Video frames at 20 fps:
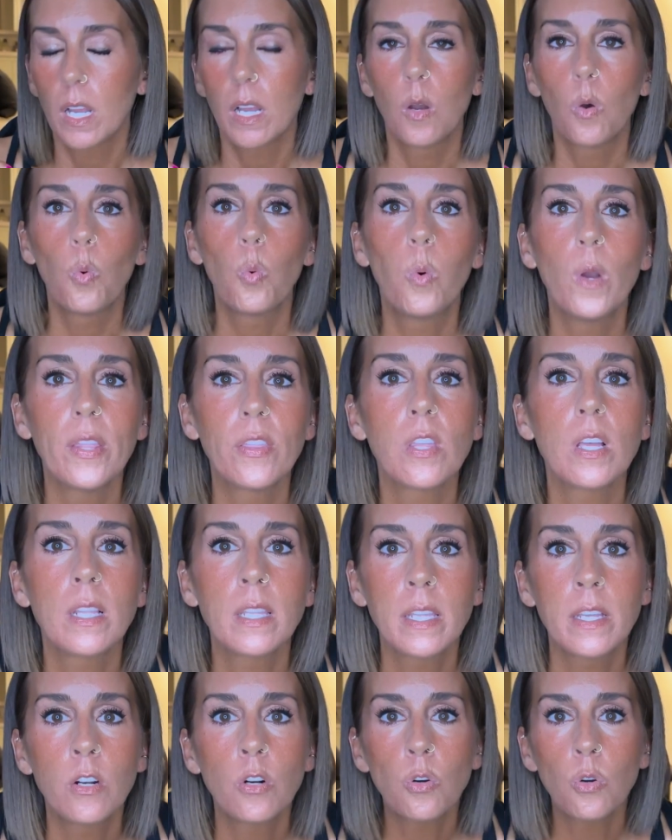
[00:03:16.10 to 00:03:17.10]
with
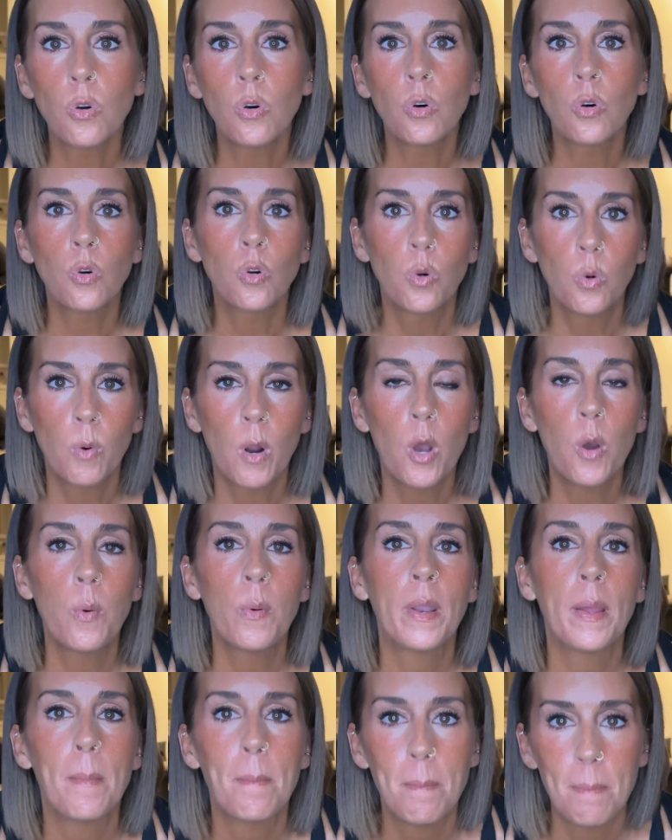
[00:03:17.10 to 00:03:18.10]
literal
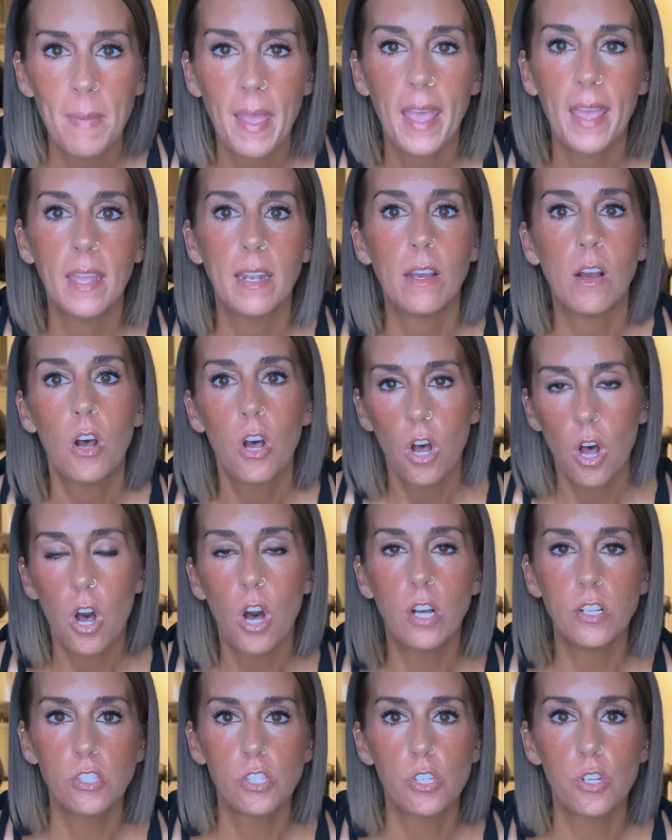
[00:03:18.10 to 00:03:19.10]
grown men
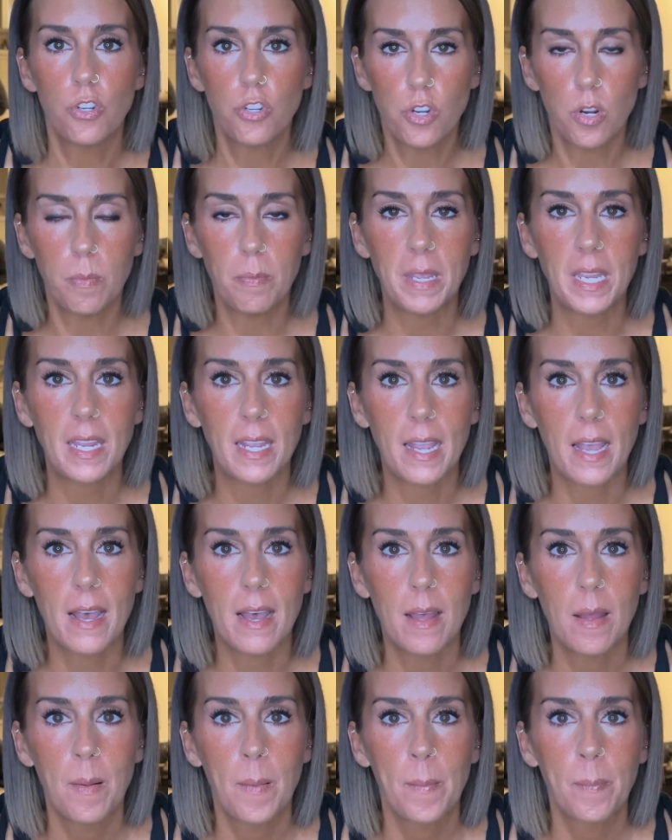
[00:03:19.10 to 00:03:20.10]
on social
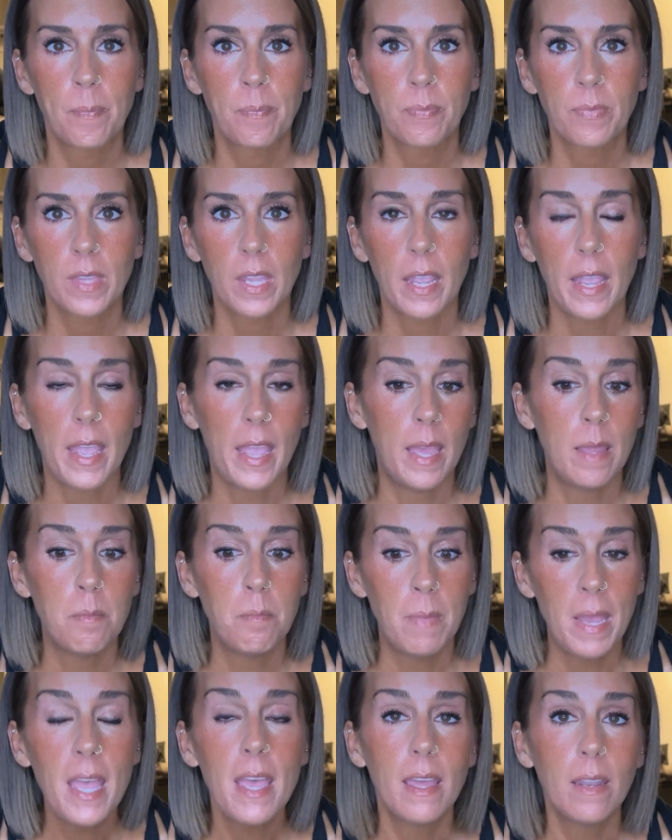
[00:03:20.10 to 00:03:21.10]
media and
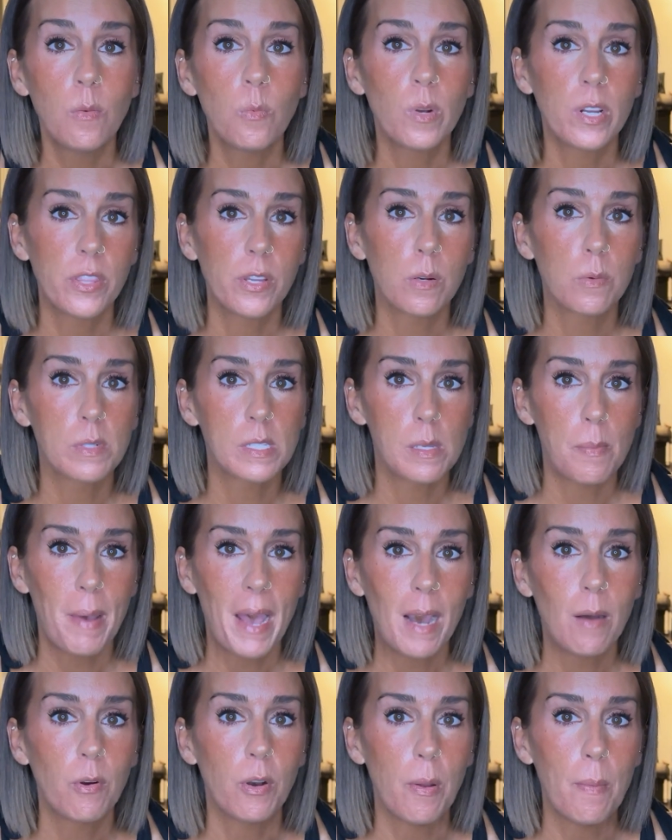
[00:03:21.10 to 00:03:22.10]
men where there was a
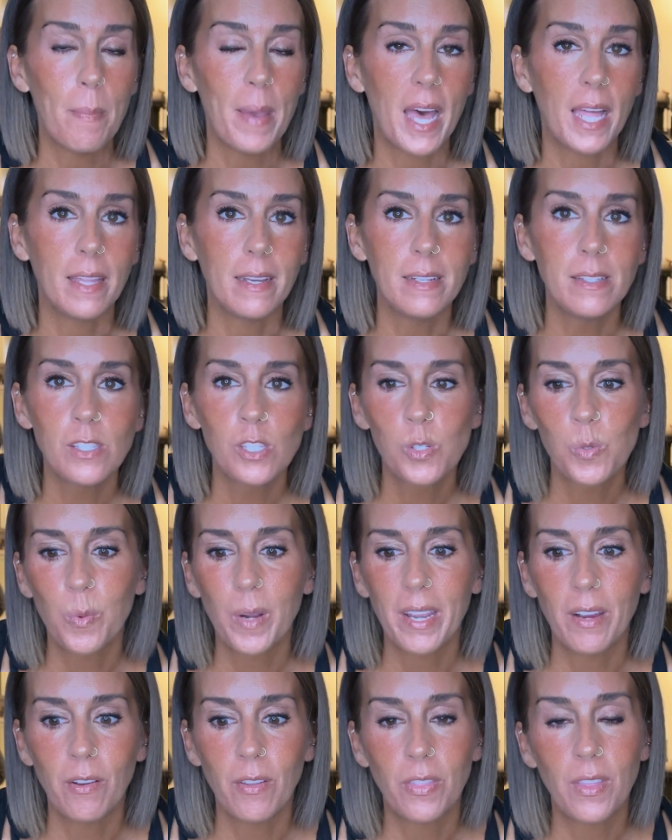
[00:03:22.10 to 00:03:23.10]
power imbalance
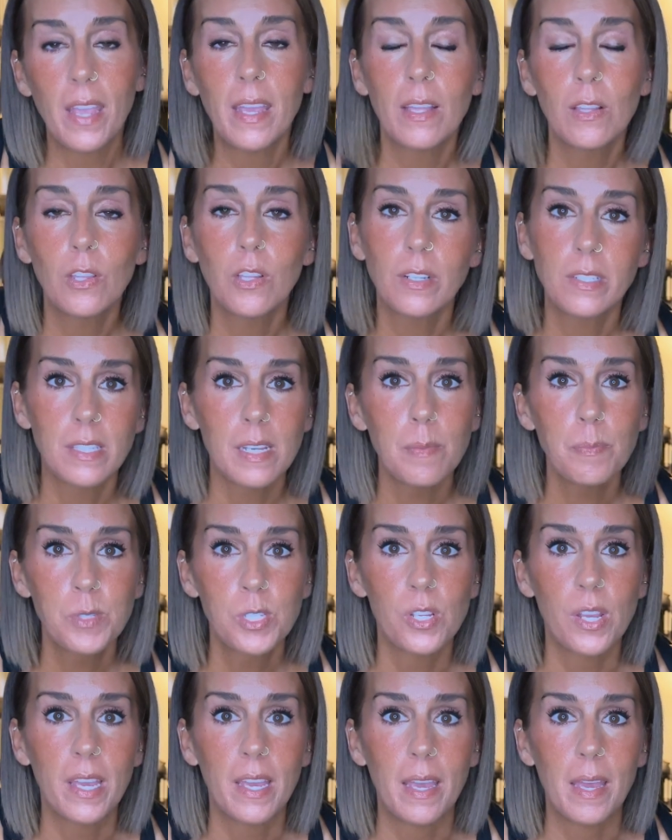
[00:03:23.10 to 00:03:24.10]
where they looked up
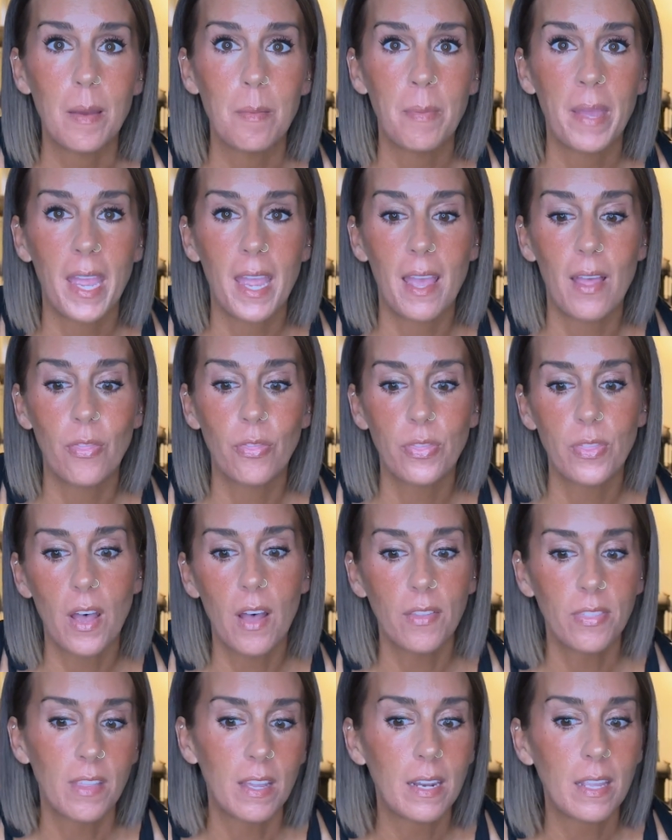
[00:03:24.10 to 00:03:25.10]
to him and
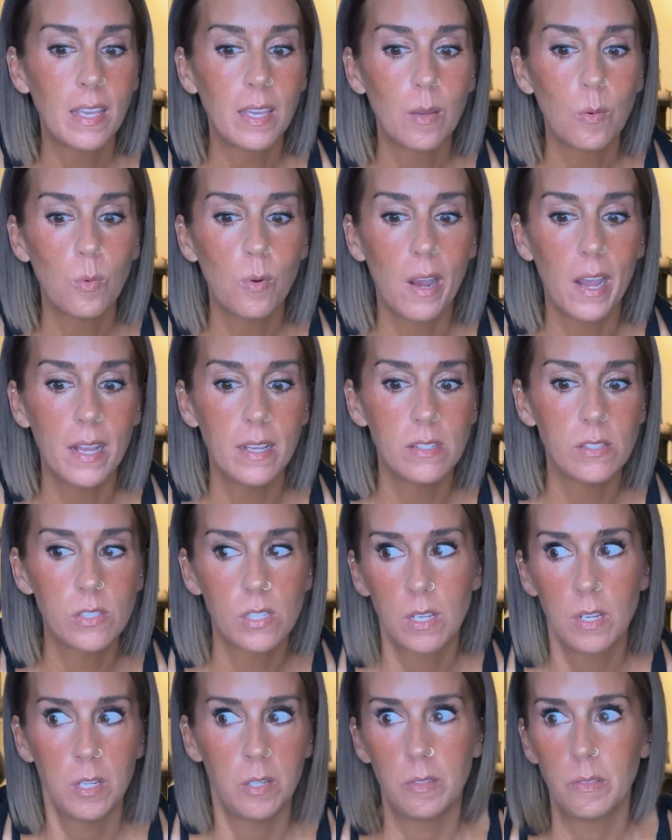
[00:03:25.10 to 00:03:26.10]
thought that he was
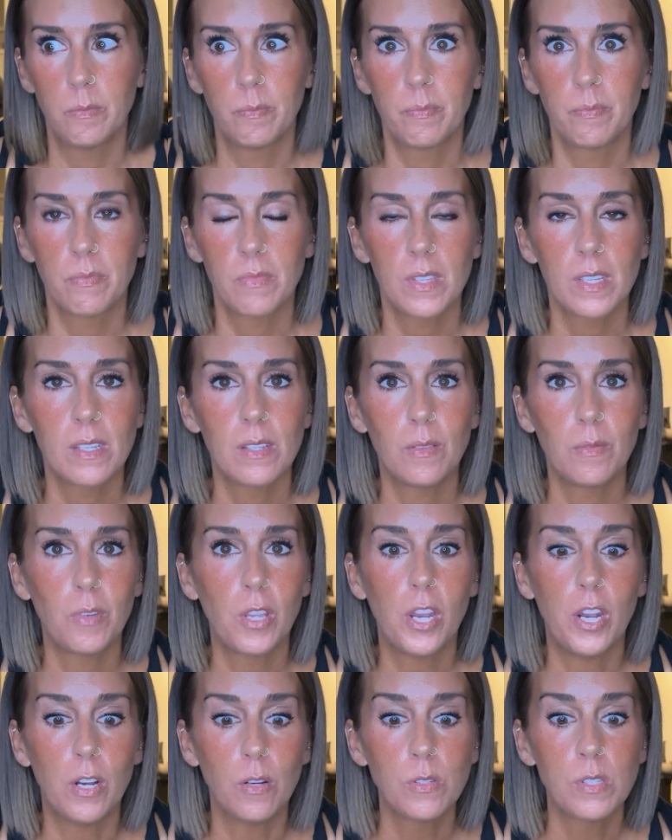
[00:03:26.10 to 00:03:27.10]

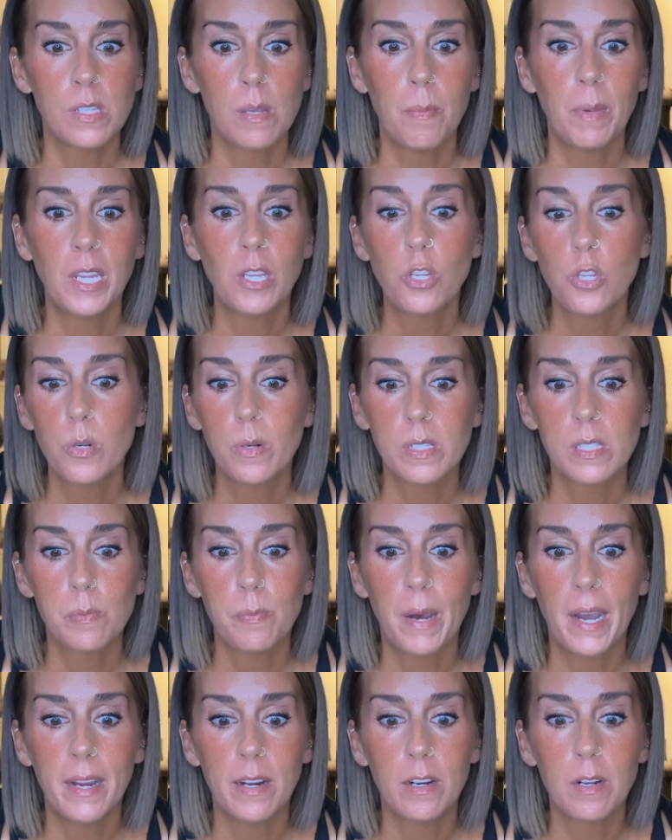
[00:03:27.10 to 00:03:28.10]
you know somebody to
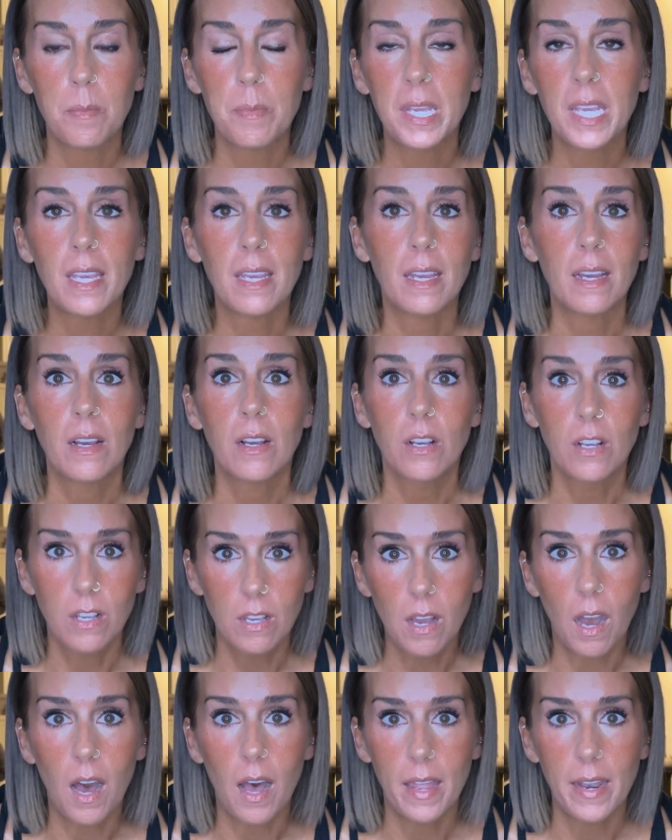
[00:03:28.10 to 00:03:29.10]
aspire to be
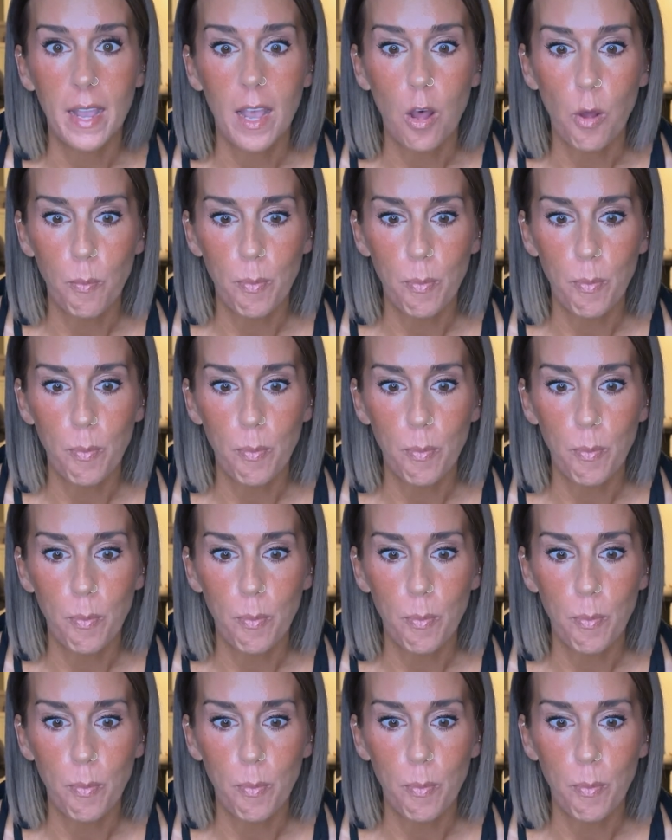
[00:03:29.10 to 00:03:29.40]
god help